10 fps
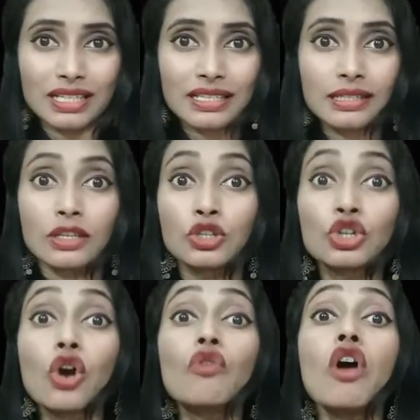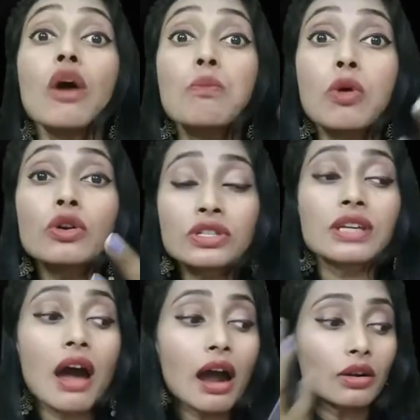It's your books
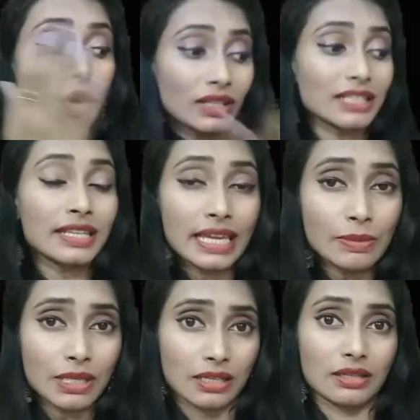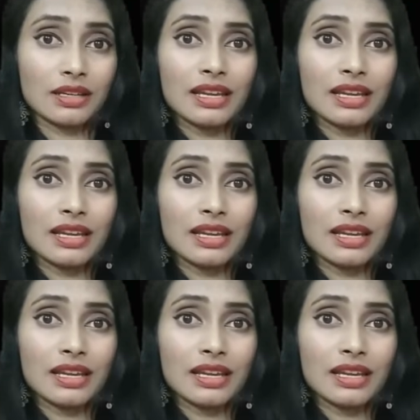are on the table.